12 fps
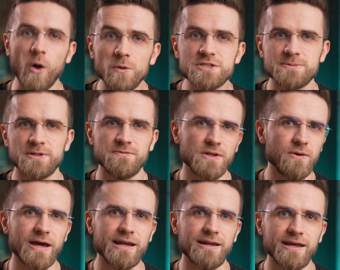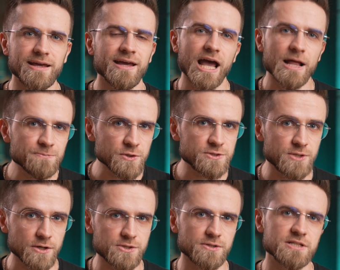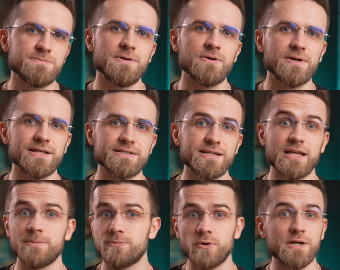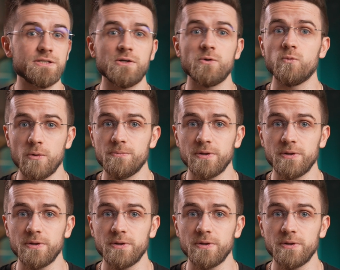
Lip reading: ultimate video editing and production experience at a price you won't